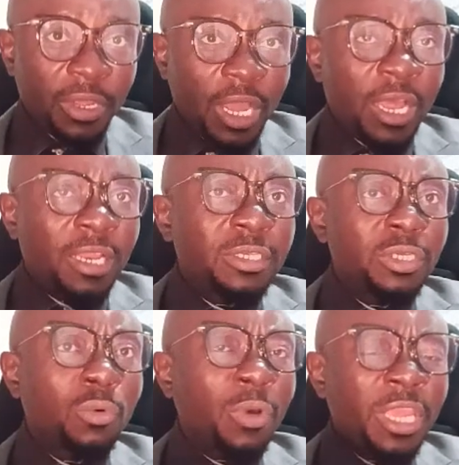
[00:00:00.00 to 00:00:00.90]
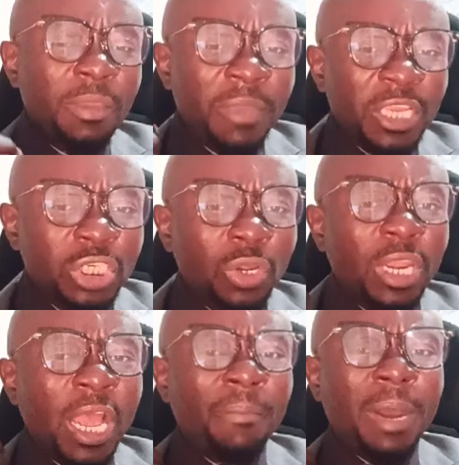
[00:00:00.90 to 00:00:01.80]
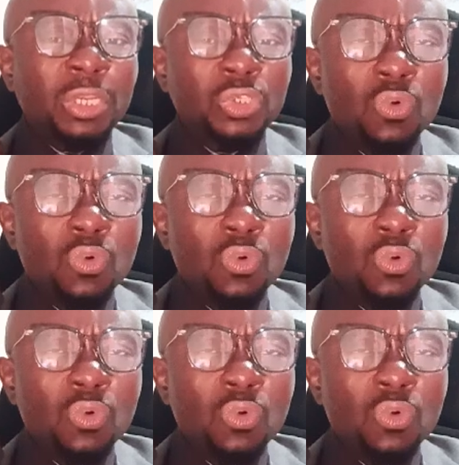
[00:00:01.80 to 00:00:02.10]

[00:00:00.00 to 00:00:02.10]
And when he mentioned about